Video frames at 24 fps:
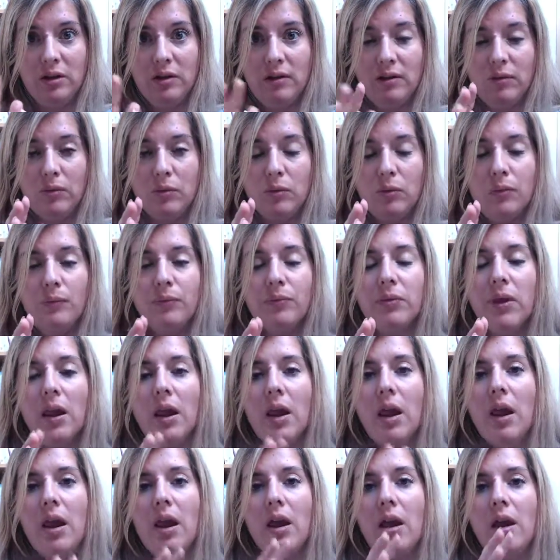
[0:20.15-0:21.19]
So
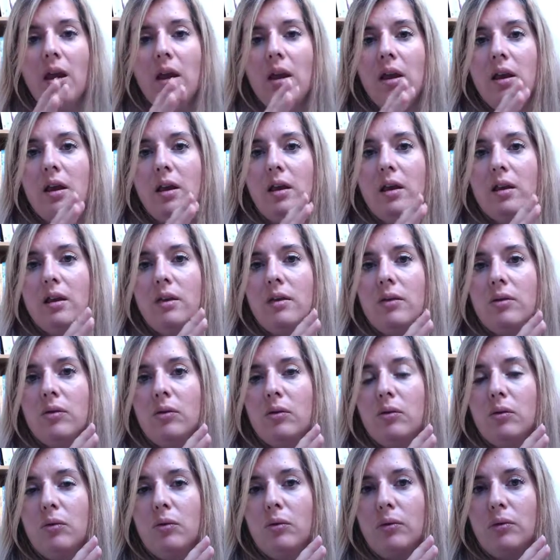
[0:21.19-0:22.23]

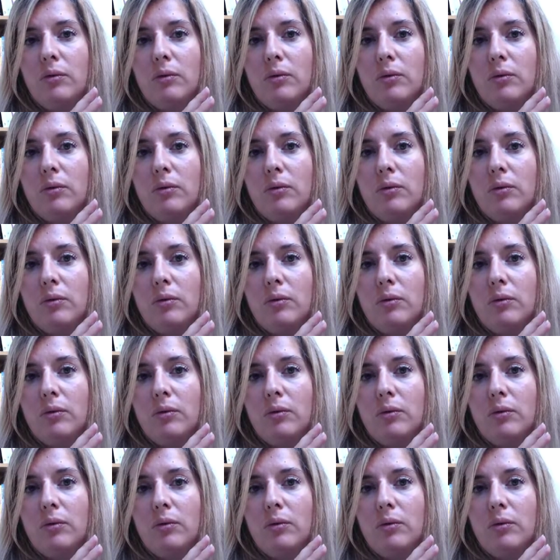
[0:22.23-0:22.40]
they're